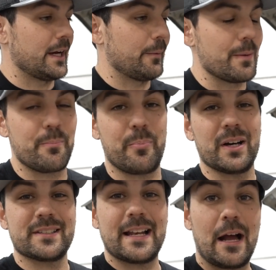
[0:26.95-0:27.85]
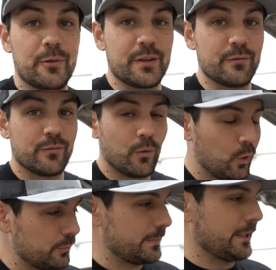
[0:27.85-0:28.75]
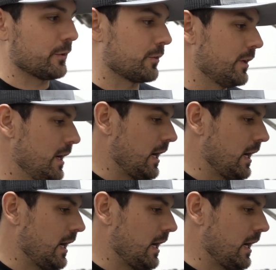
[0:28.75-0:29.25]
We busted out the voltmeter,